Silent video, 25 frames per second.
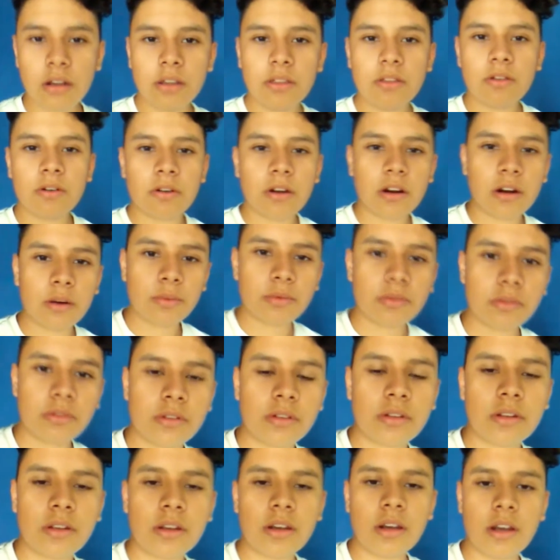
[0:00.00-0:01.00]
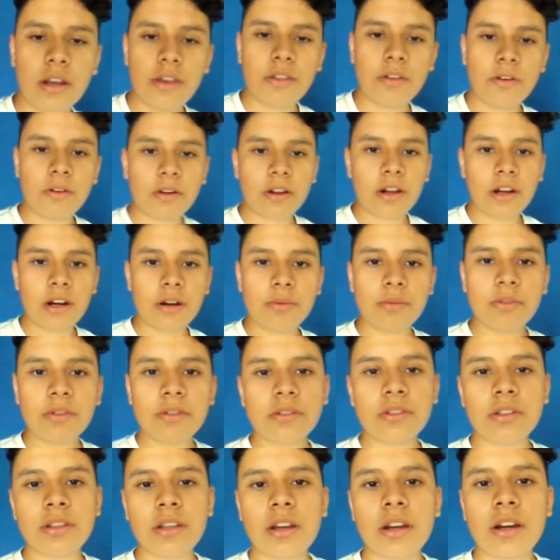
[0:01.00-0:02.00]
Hydrocarbons.
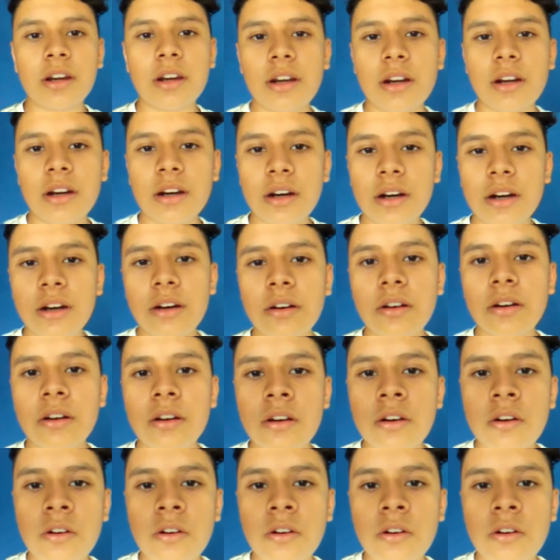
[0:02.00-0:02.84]
Hydrocarbons are